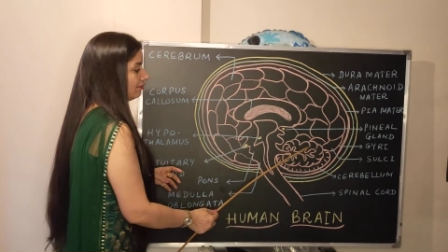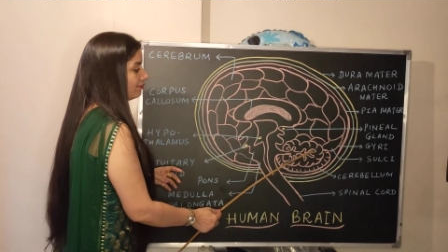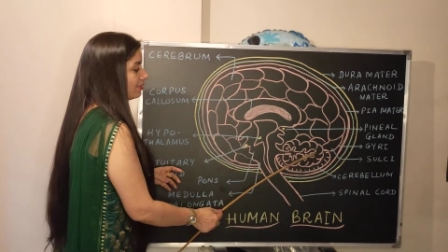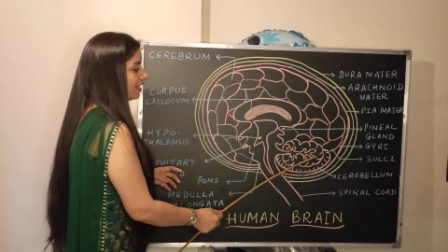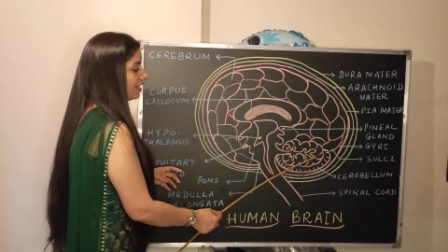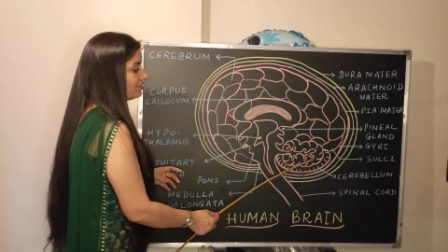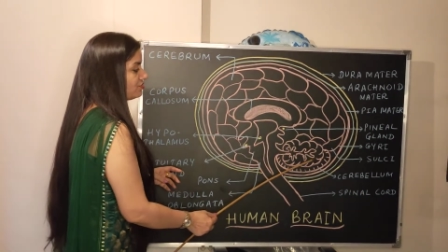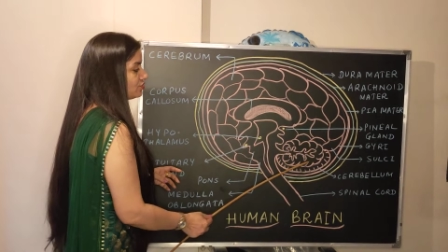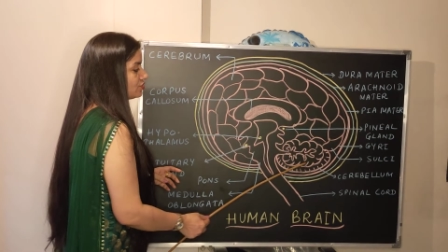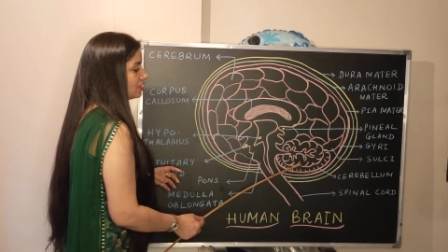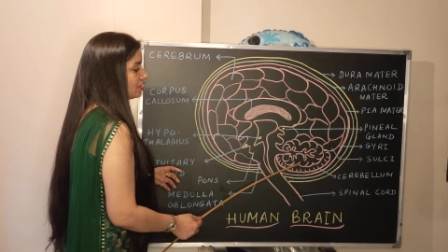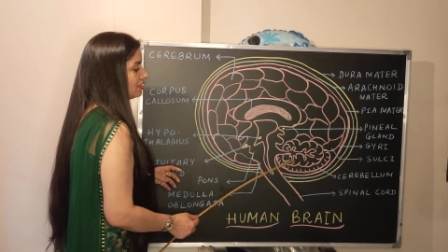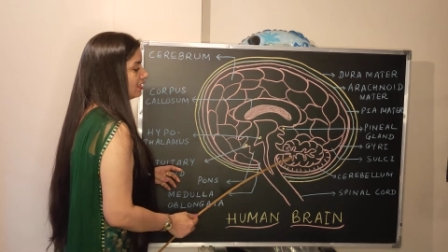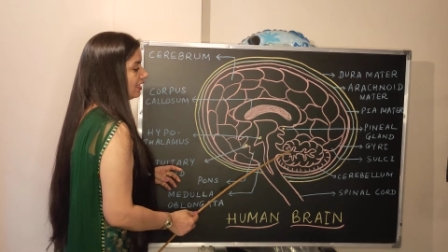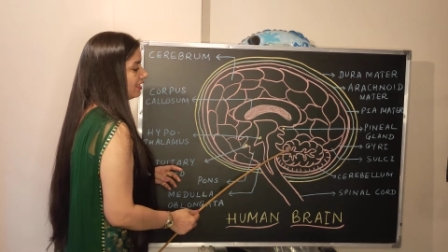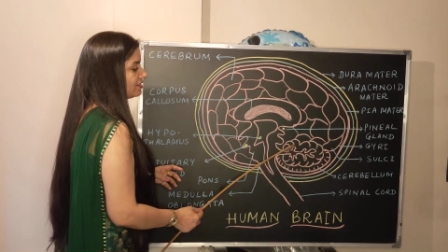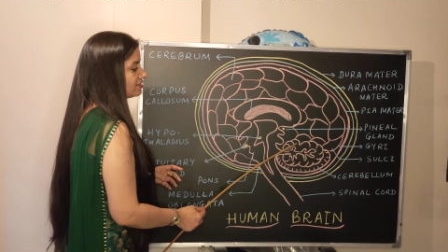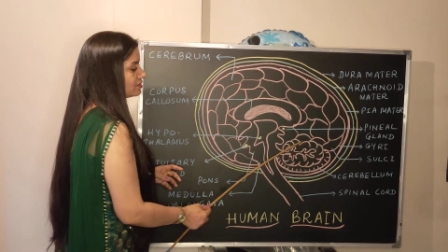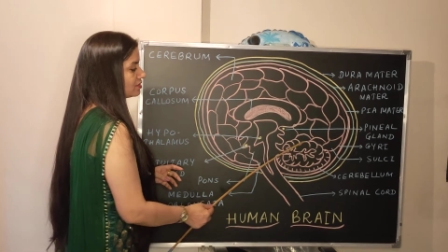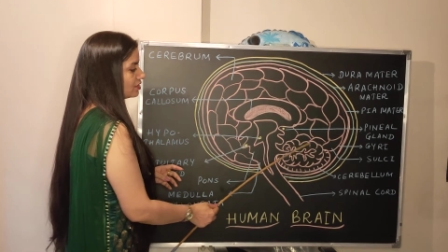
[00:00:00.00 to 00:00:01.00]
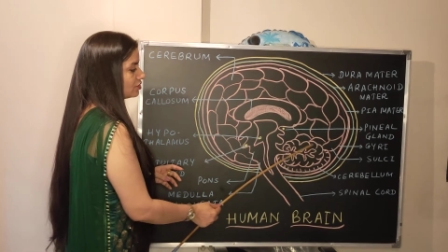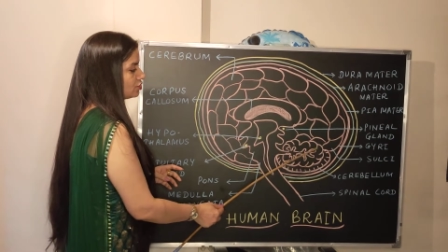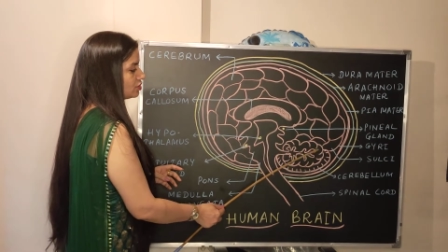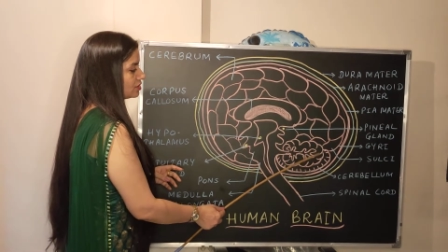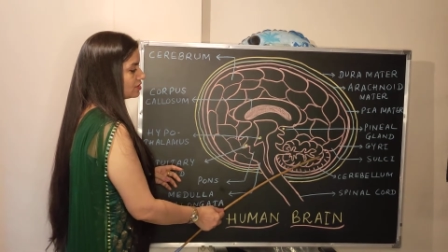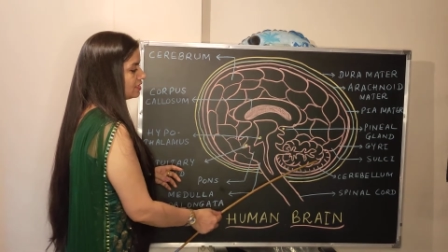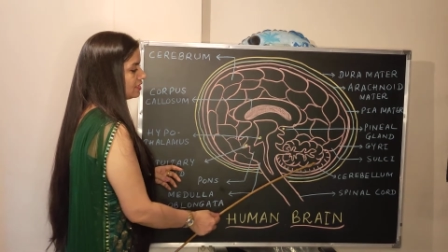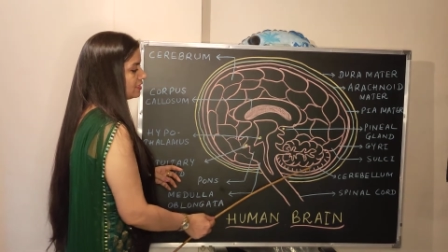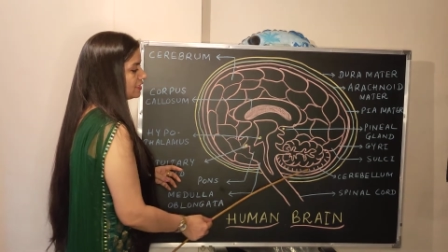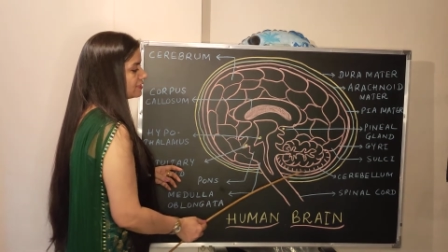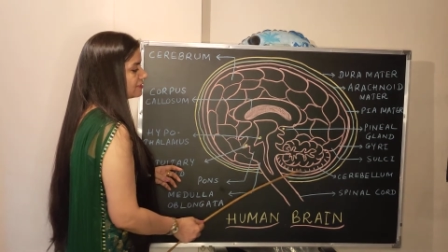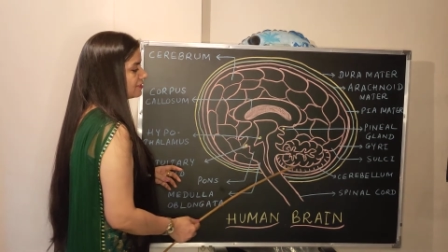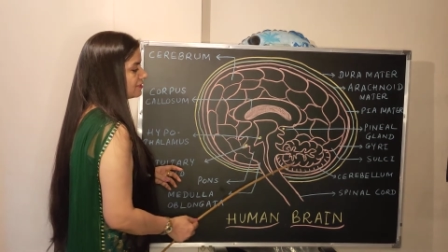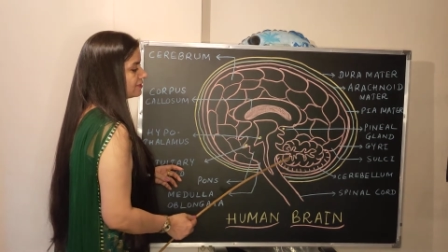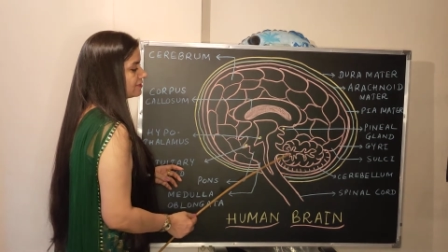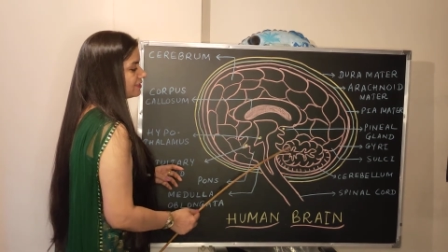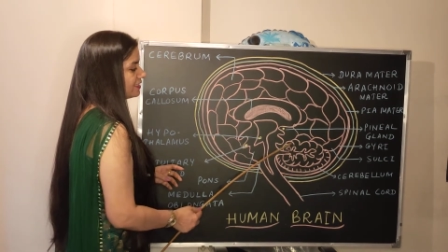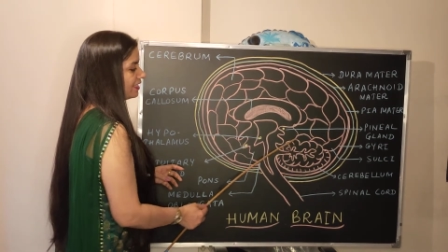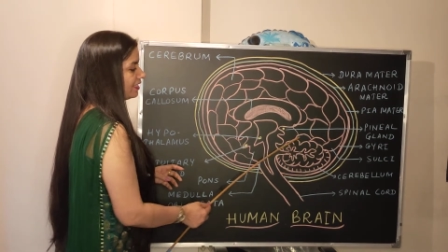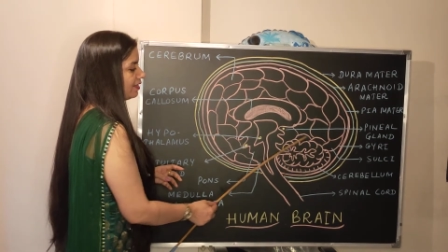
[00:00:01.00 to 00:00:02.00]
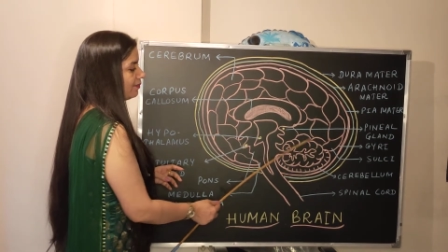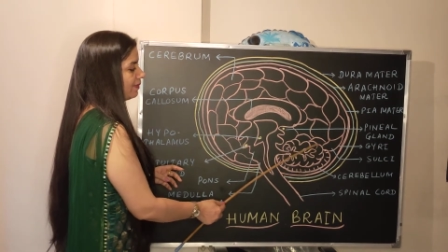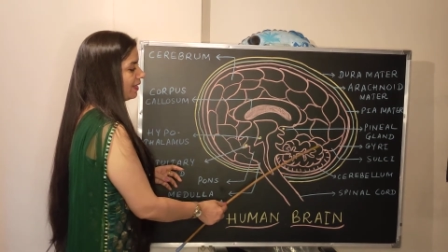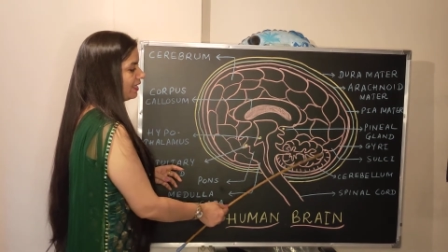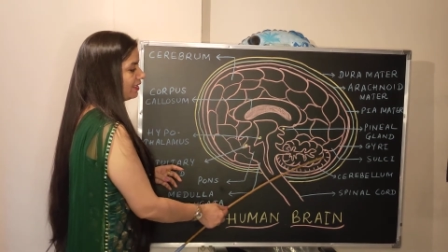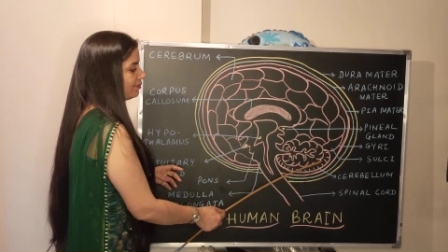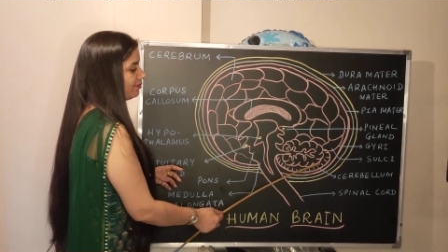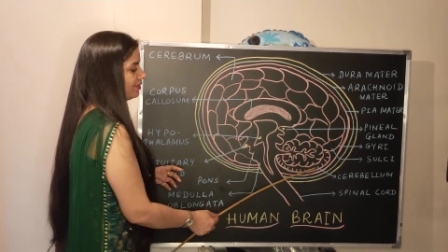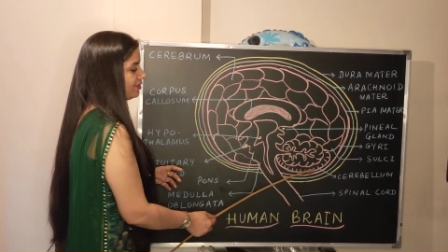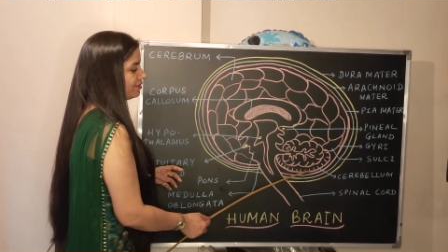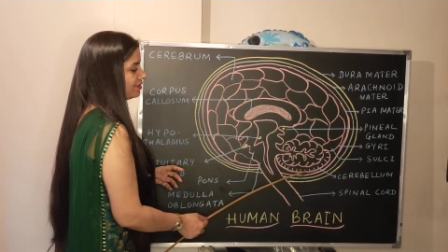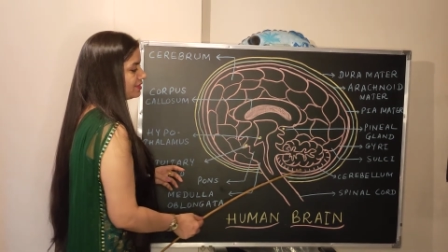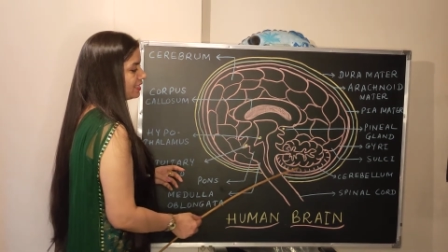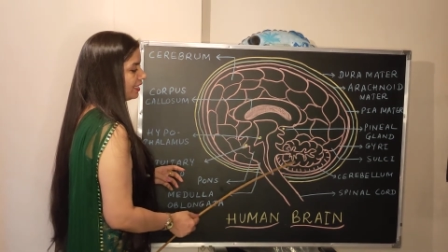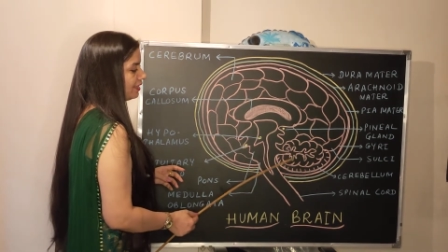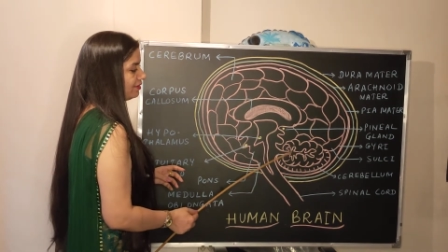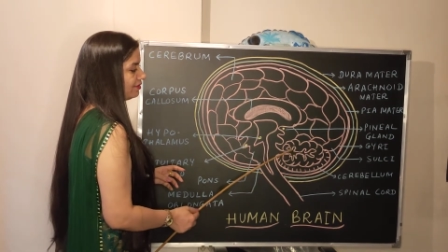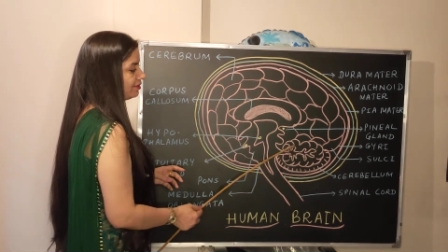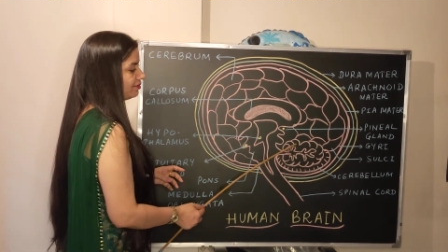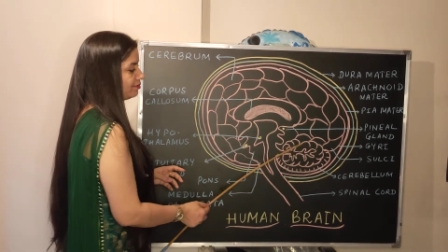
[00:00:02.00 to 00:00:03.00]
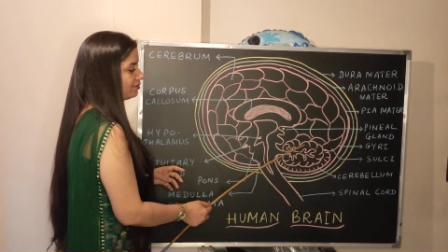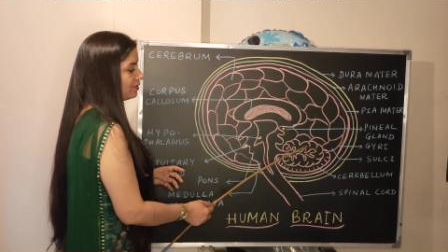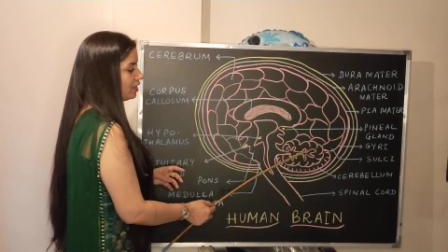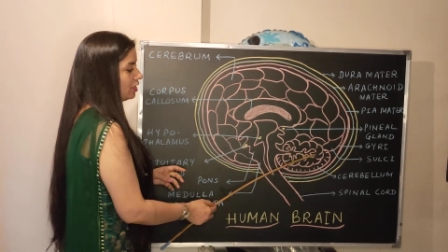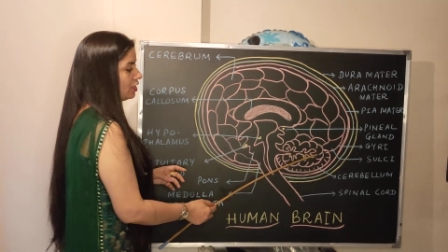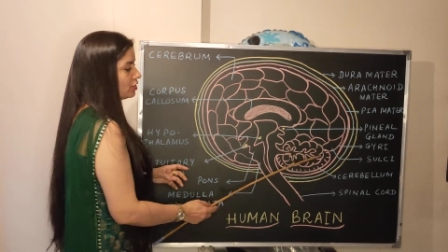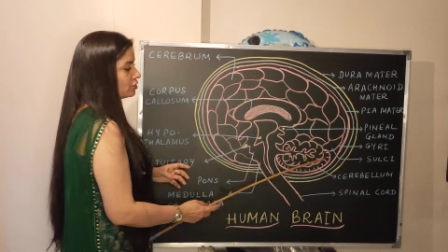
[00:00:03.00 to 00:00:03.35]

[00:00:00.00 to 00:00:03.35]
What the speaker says: branching like structure. See, this is cerebellum in the diagram.